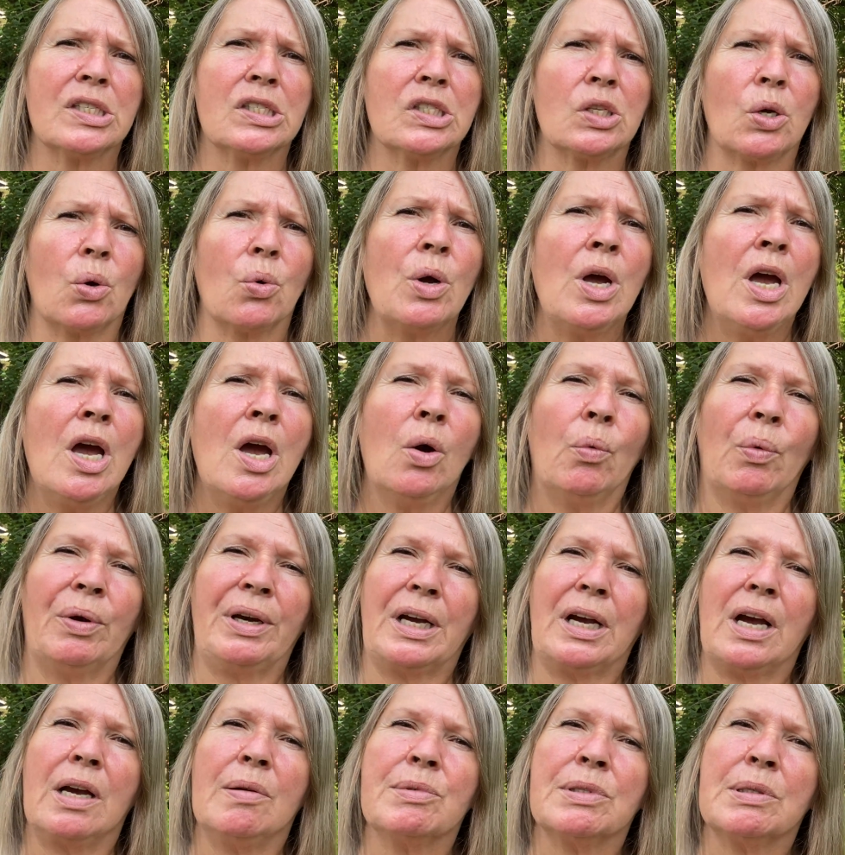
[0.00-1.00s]
So when
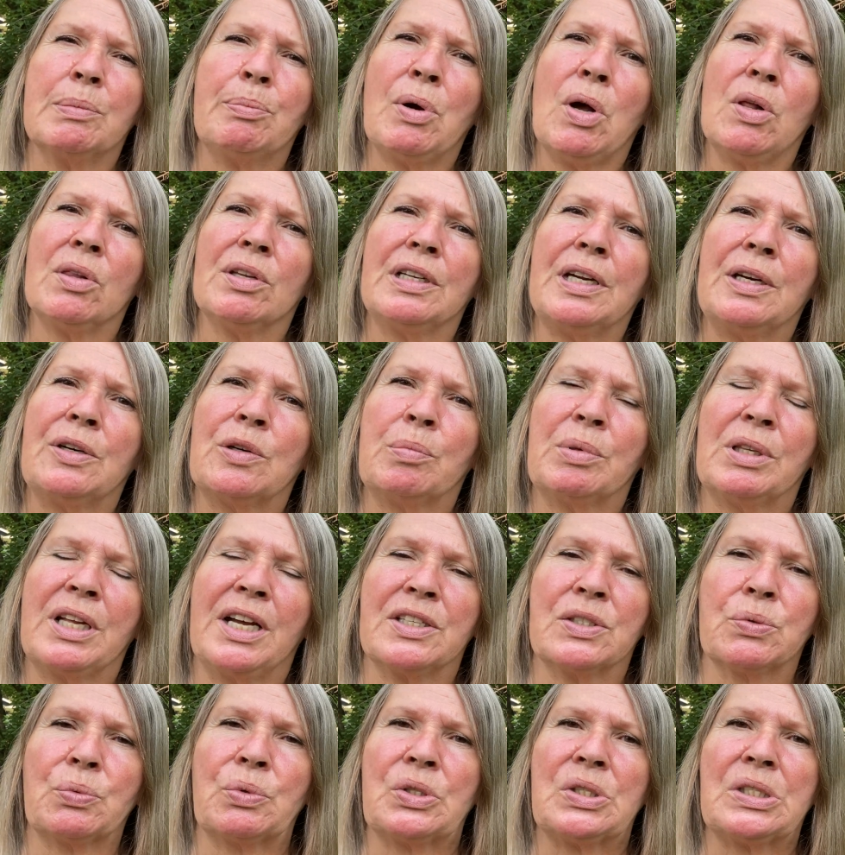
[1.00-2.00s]
it comes to pollinator
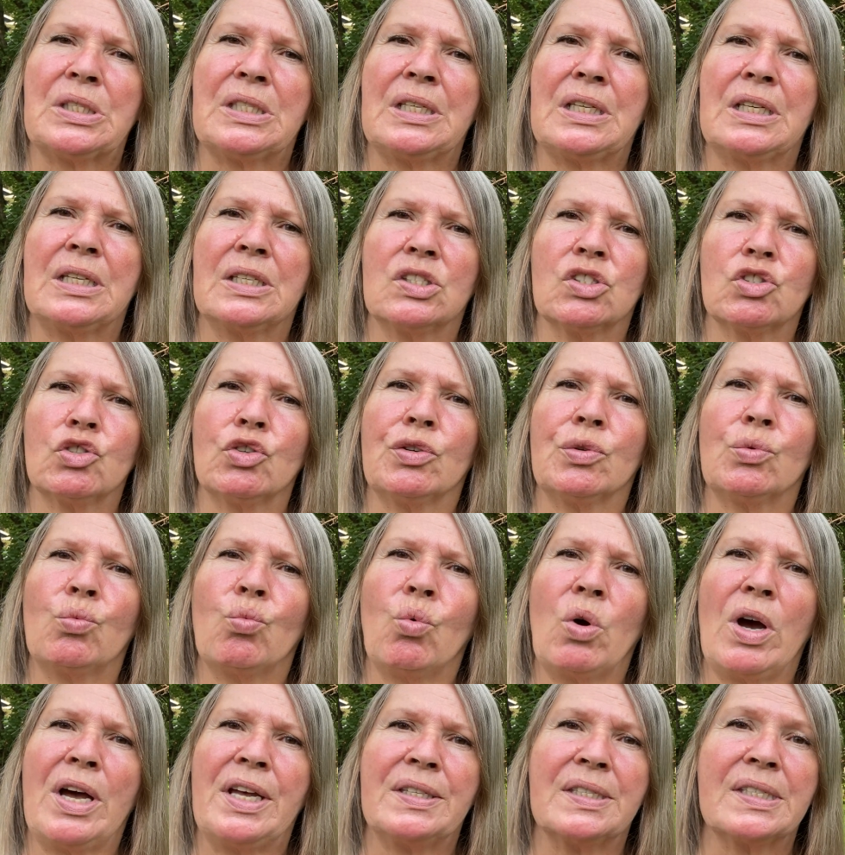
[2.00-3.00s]
plants, we're seeing certain
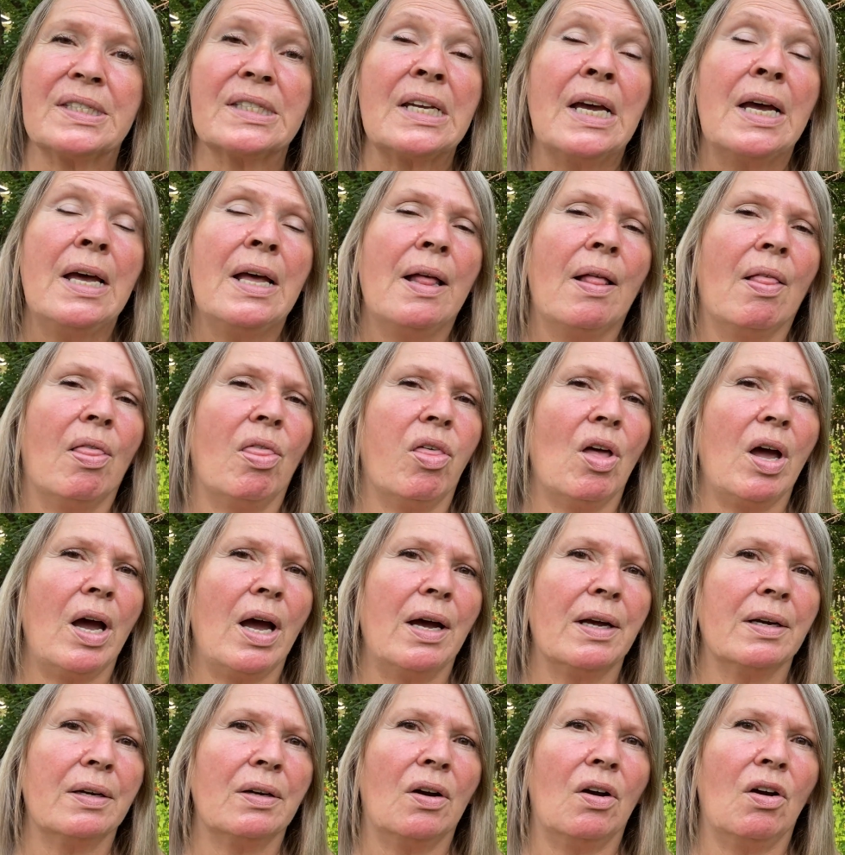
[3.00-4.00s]
ones
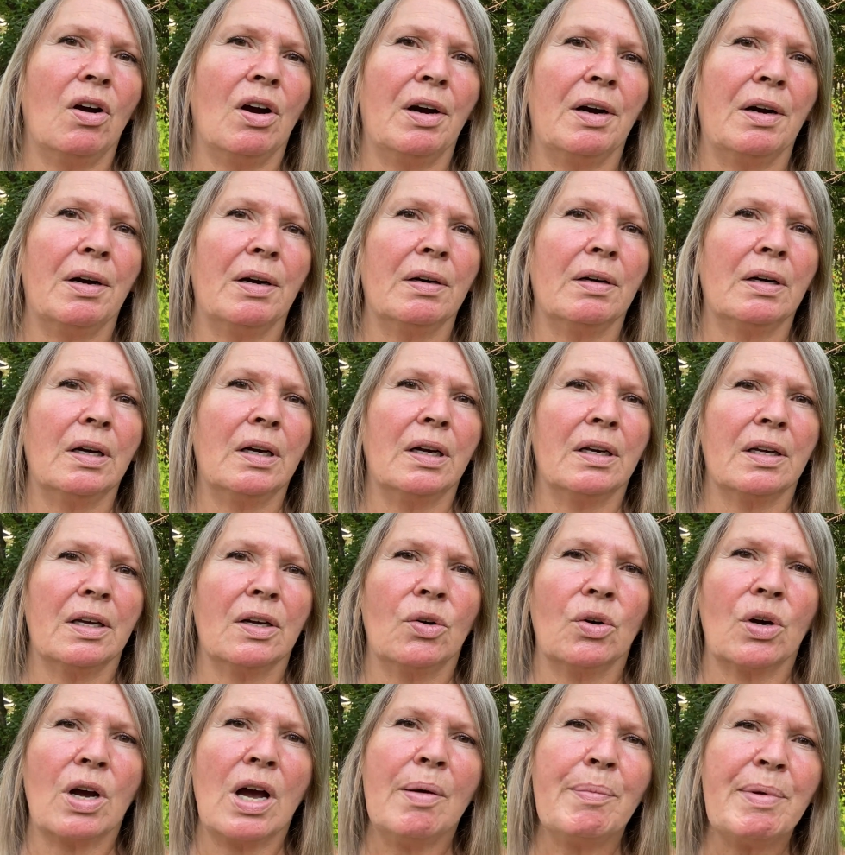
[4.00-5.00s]
that are
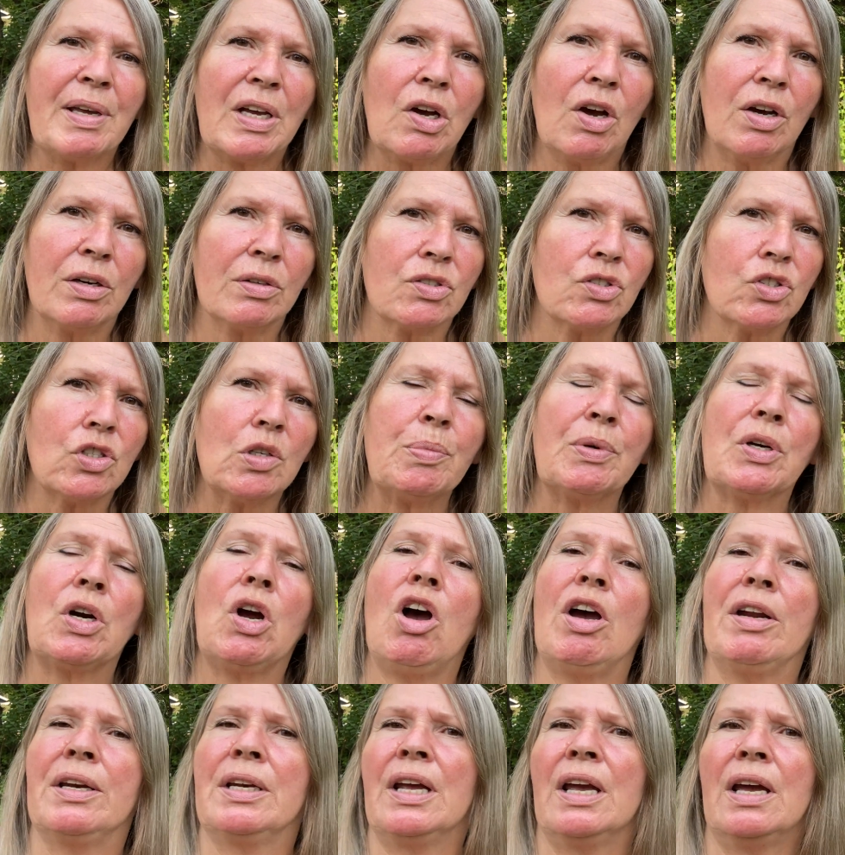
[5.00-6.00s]
coming on super
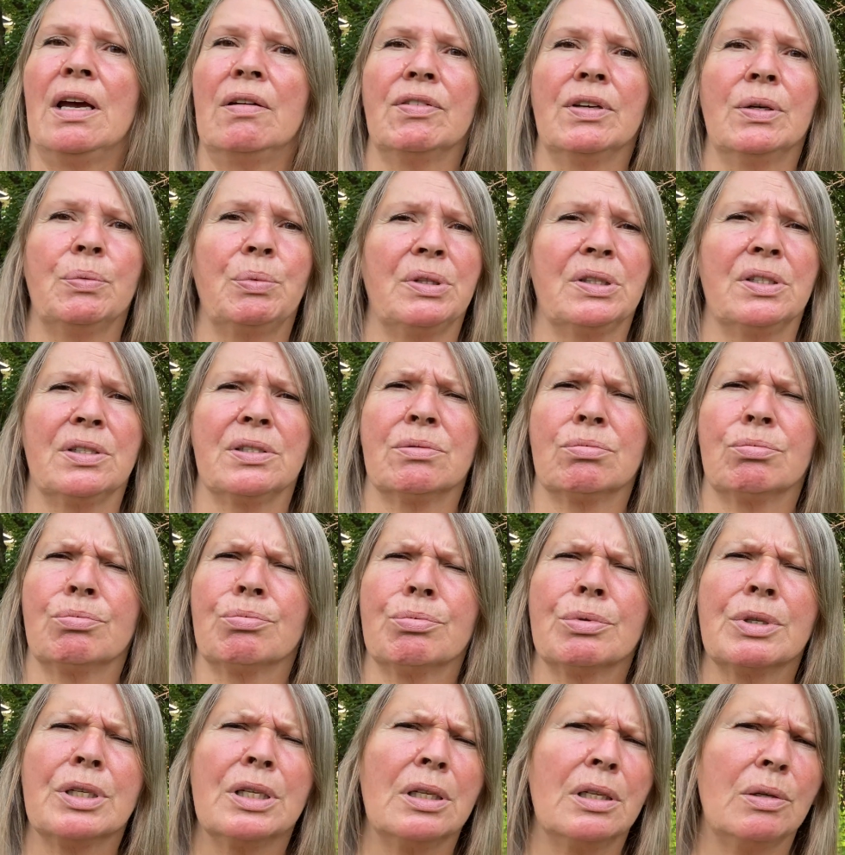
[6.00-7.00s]
hot and heavy with this
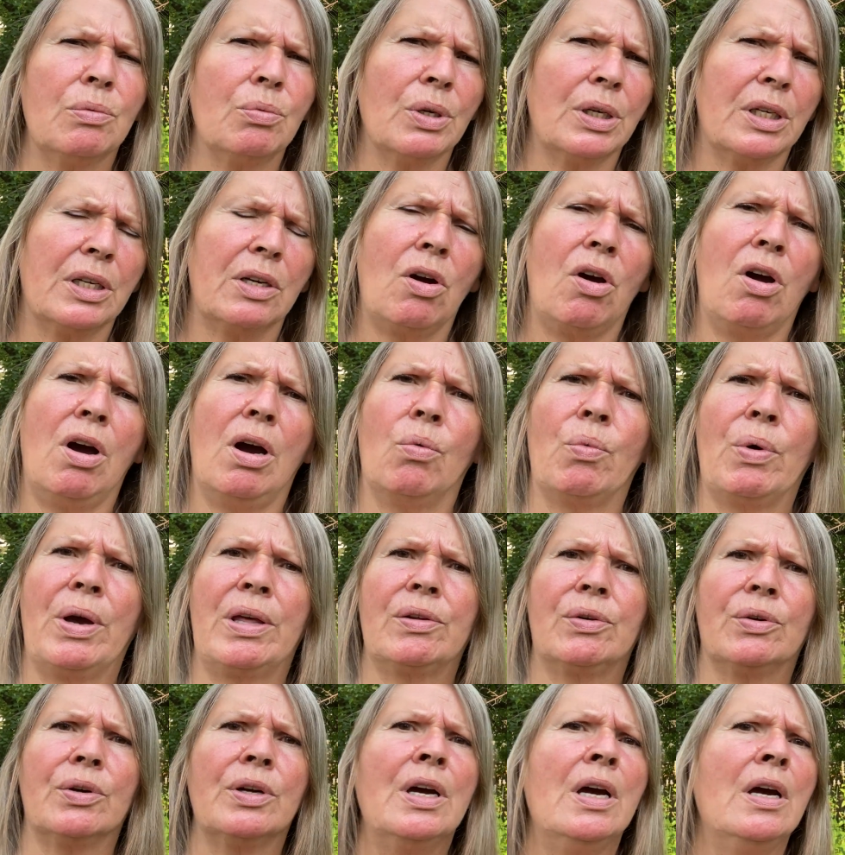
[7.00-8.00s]
really hot
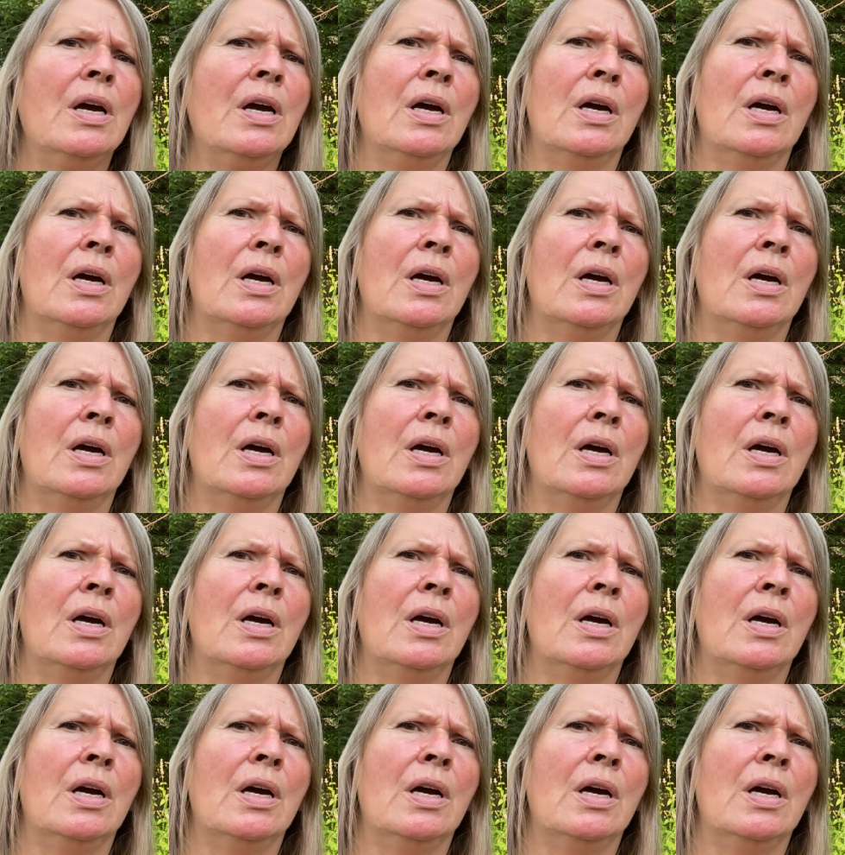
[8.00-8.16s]
weather,